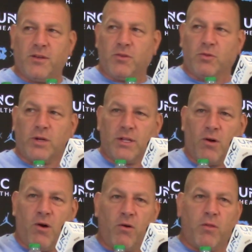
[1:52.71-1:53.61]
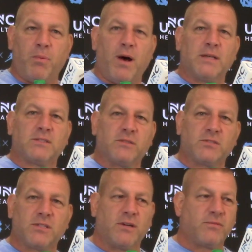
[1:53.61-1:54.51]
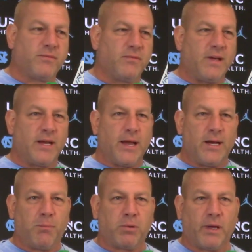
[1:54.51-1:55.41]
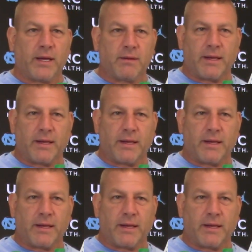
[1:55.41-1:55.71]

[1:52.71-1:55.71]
you look at all the positive stuff in a blank.